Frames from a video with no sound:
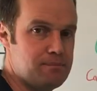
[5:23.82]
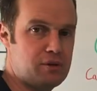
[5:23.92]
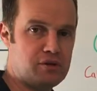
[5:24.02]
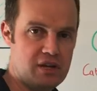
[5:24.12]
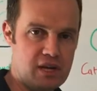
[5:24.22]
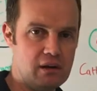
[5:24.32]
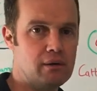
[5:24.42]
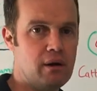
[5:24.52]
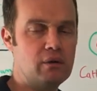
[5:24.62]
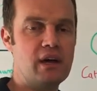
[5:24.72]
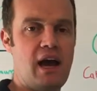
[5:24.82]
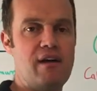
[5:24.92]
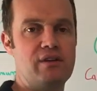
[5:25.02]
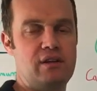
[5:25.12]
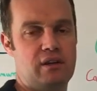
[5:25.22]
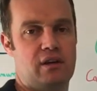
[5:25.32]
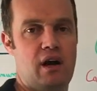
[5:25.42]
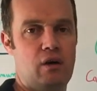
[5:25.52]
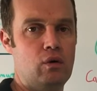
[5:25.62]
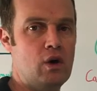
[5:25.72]
particularly around calving in the
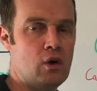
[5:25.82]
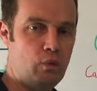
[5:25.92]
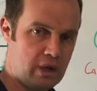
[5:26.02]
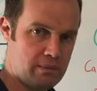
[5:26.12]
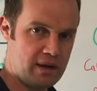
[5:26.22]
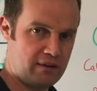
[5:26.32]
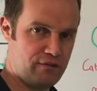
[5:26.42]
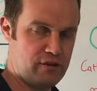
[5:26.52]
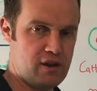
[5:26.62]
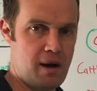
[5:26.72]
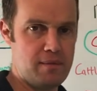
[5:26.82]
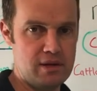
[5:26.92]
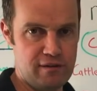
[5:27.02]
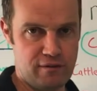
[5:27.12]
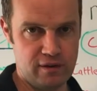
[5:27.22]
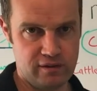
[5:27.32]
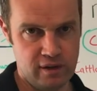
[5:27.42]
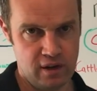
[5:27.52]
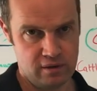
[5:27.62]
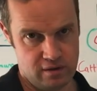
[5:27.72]
cow, we can make a phenomenal difference
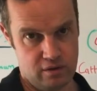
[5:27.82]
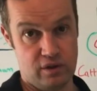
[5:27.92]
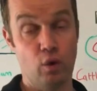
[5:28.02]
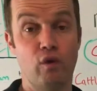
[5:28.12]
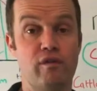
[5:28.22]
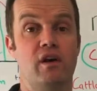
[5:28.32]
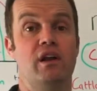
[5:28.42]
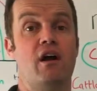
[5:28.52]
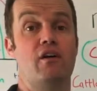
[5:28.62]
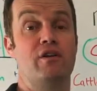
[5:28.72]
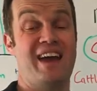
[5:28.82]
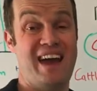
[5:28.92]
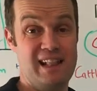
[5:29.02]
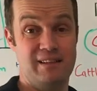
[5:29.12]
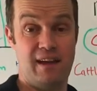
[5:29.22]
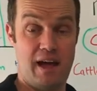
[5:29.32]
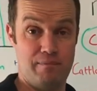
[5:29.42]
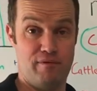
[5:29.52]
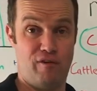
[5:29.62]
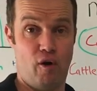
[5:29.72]
to the overall herd health and
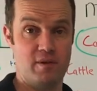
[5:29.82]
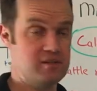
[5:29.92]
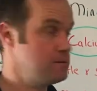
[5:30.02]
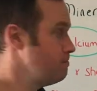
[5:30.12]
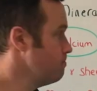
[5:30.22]
performance.